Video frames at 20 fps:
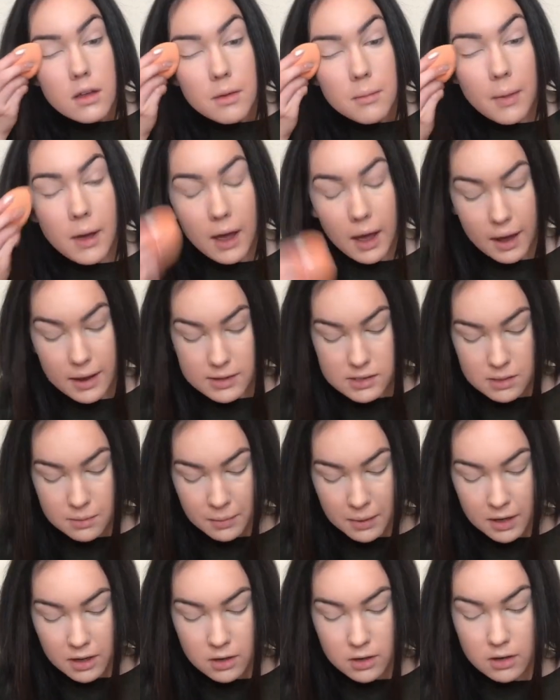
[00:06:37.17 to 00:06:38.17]
my eyes
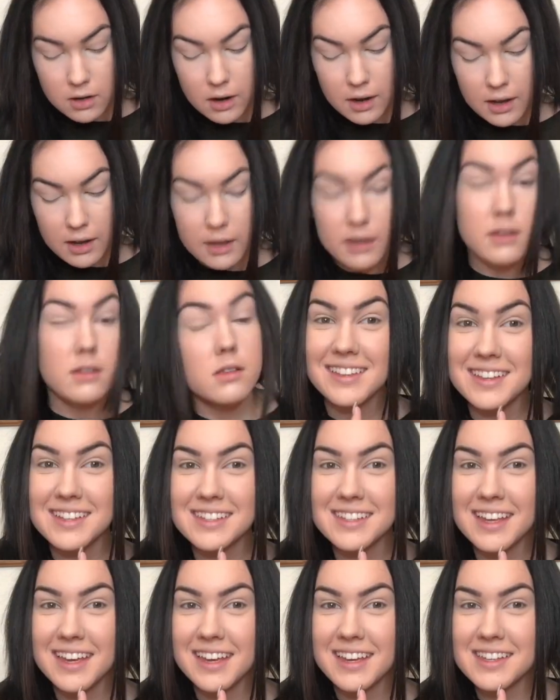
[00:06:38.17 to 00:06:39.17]
and my under eyes.
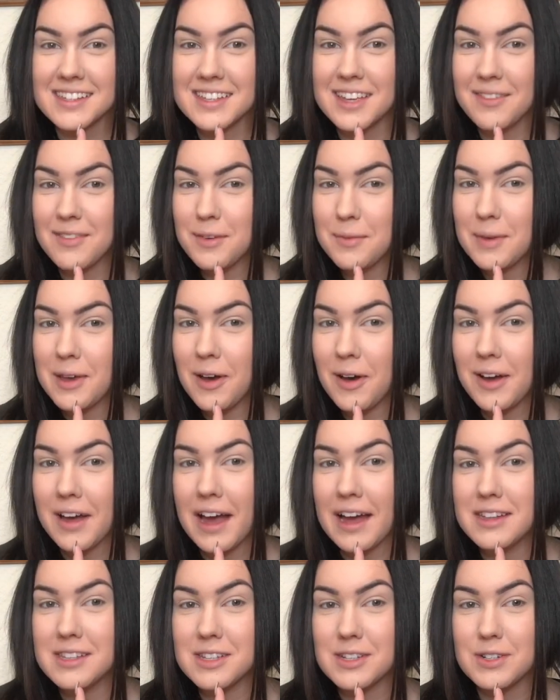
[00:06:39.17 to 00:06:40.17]
This thing is giving me all
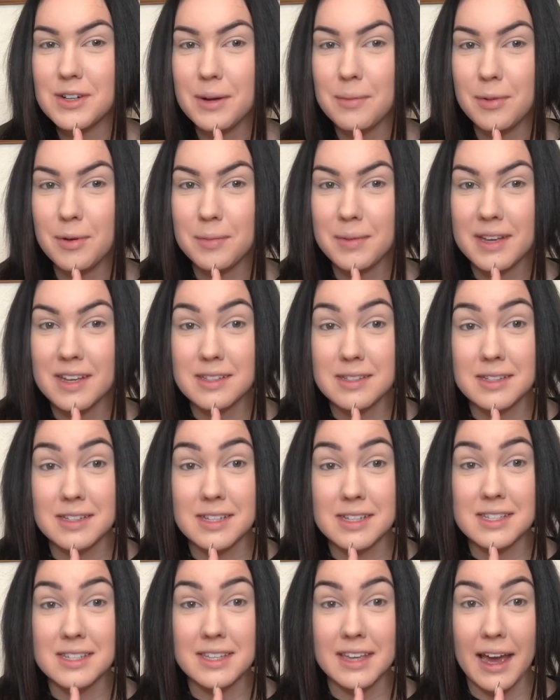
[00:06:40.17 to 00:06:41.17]
kinds of trouble because
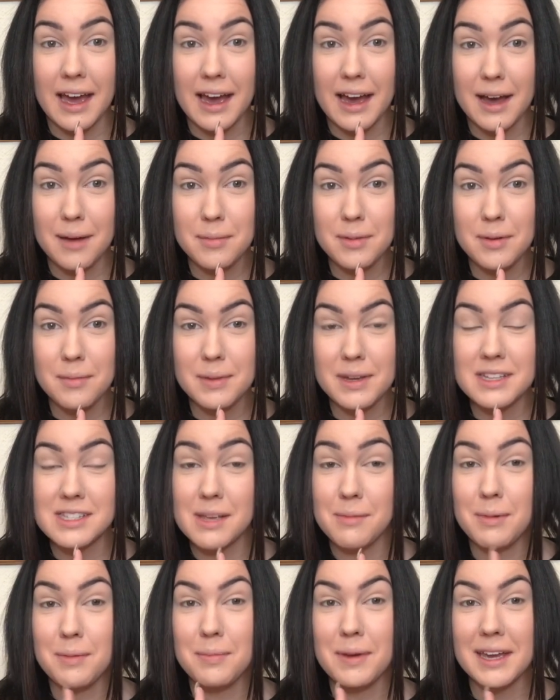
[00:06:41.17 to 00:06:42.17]
it's a scab,
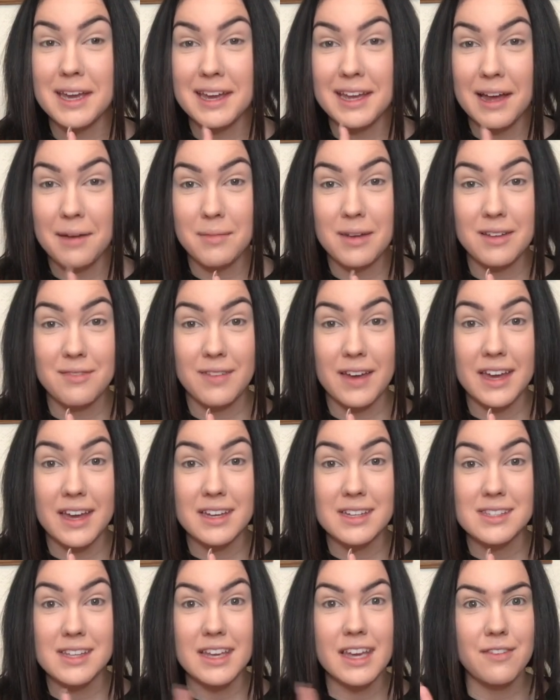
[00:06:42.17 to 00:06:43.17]
because I've been picking at my
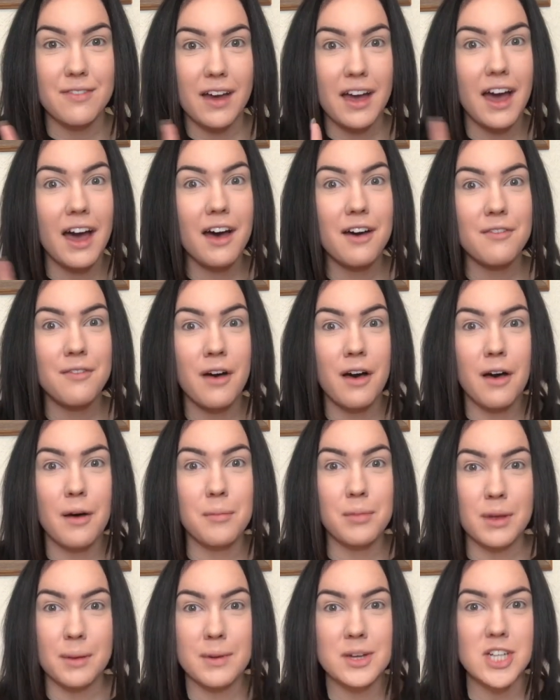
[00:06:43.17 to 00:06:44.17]
face. Like if I have a
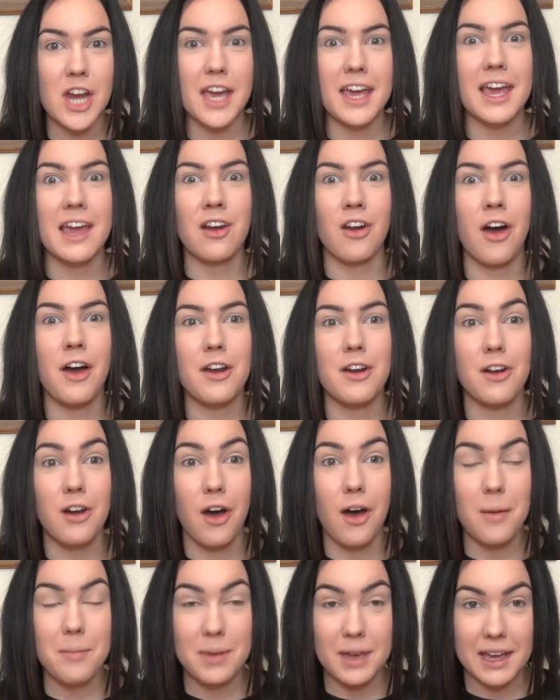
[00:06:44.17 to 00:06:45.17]
blemish, I cannot
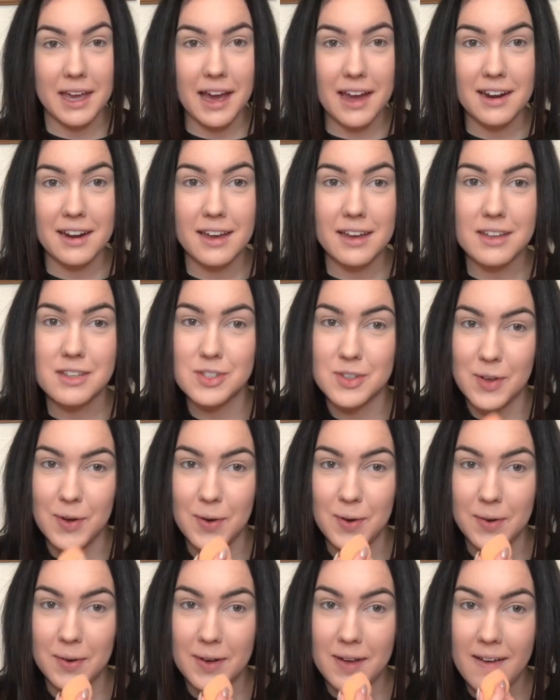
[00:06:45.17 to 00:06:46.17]
not pick at it,
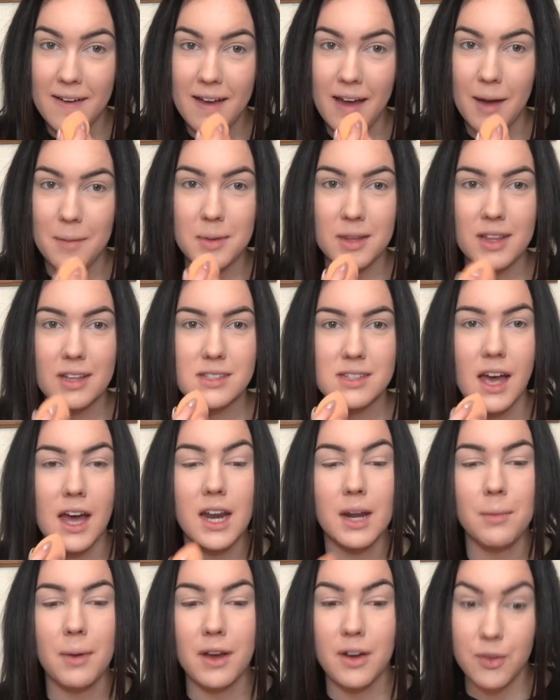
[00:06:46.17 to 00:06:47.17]
so I mean that's
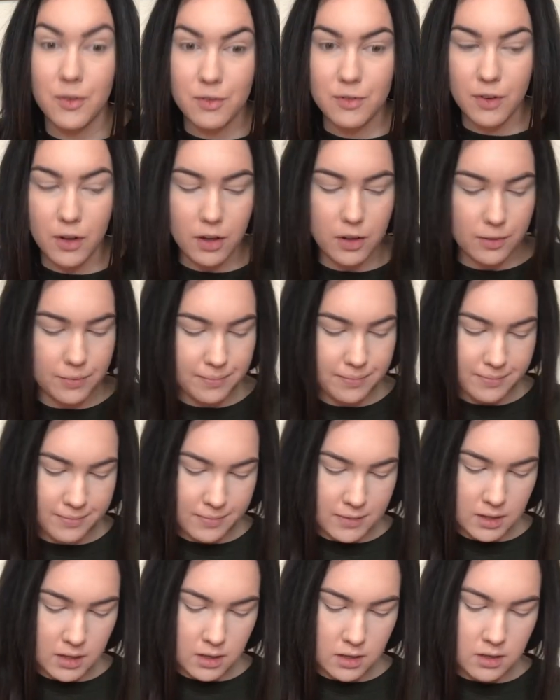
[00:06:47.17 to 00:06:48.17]
kind of my own fault.
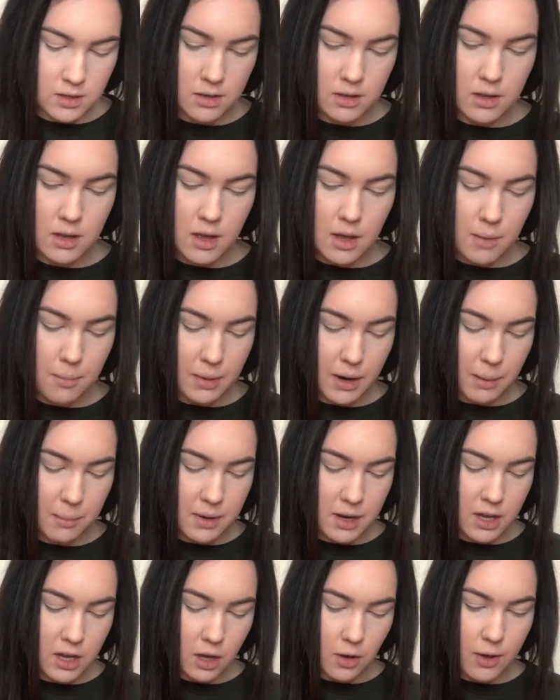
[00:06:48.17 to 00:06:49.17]
But I'm
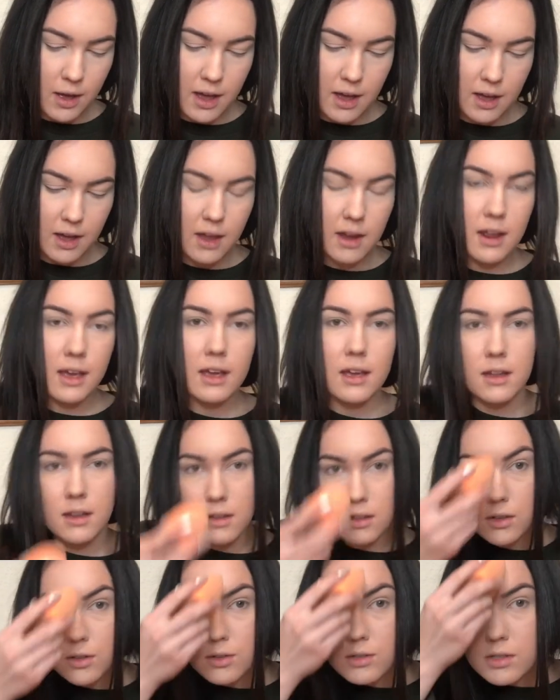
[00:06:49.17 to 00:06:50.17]
gonna go ahead
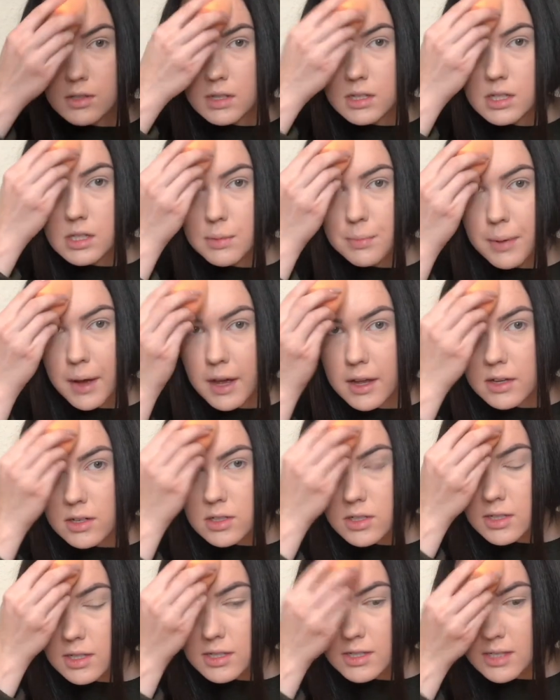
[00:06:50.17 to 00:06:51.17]
and use the
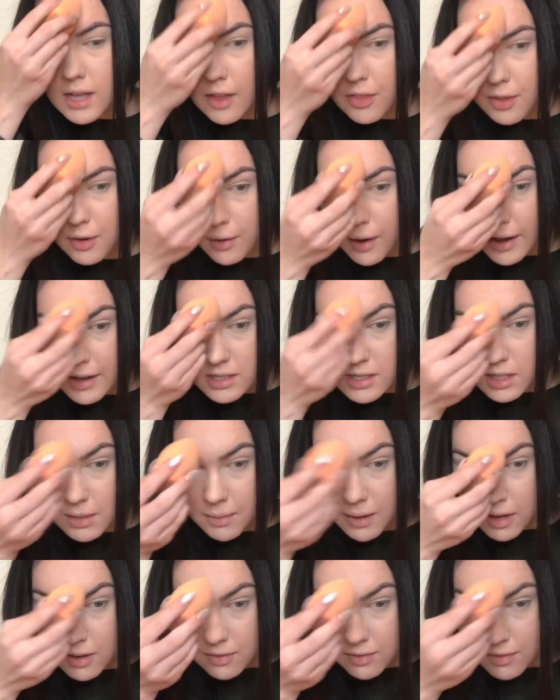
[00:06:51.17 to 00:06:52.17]
sponge to set the rest of my